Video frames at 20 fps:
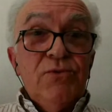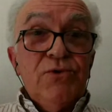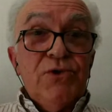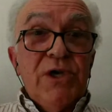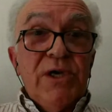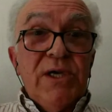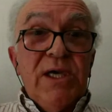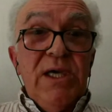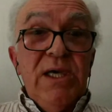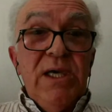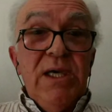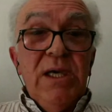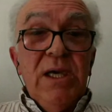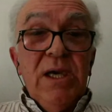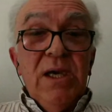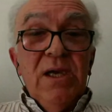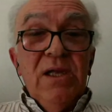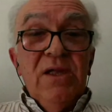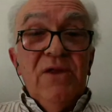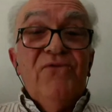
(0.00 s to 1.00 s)

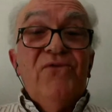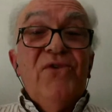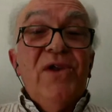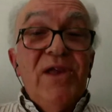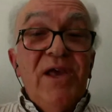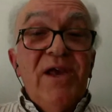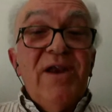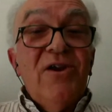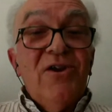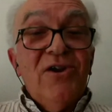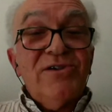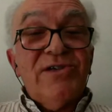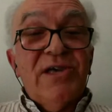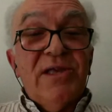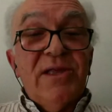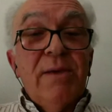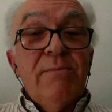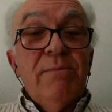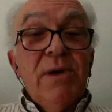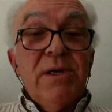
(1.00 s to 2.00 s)
invitation and the
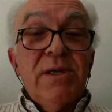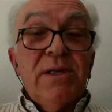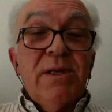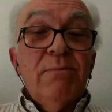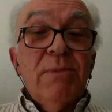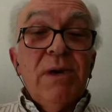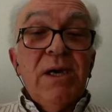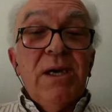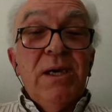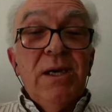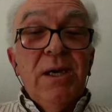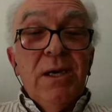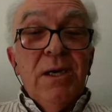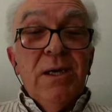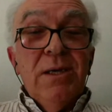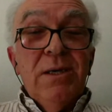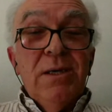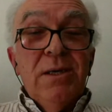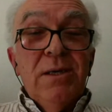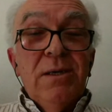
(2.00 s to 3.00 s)
opportunity to
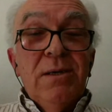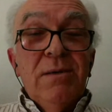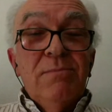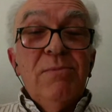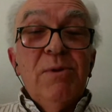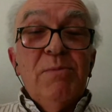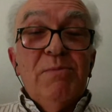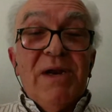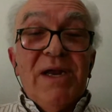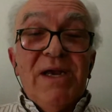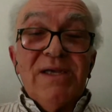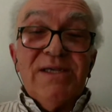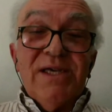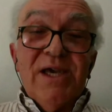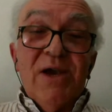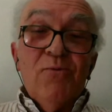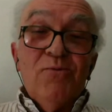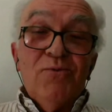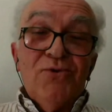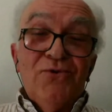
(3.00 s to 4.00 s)
be here
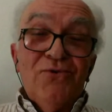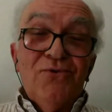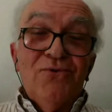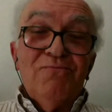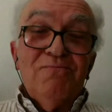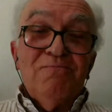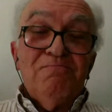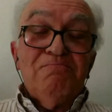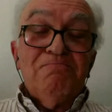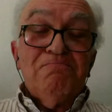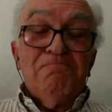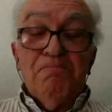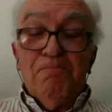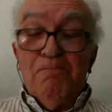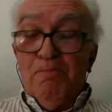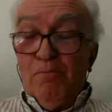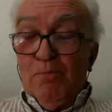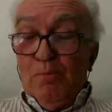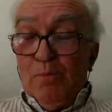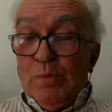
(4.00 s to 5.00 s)
to protect
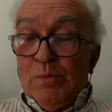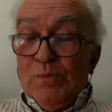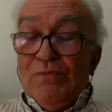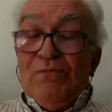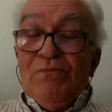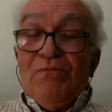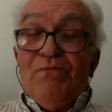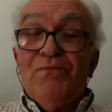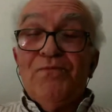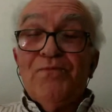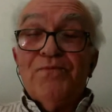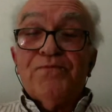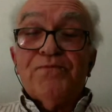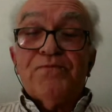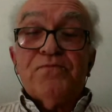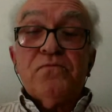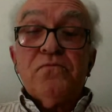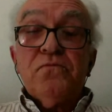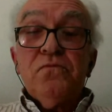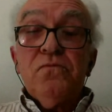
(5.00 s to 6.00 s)
Our Lady.
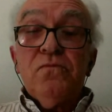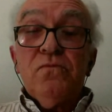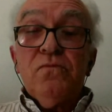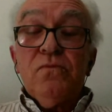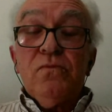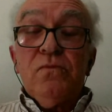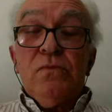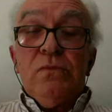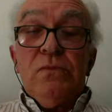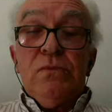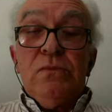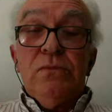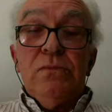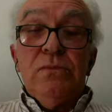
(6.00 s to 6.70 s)
Thank you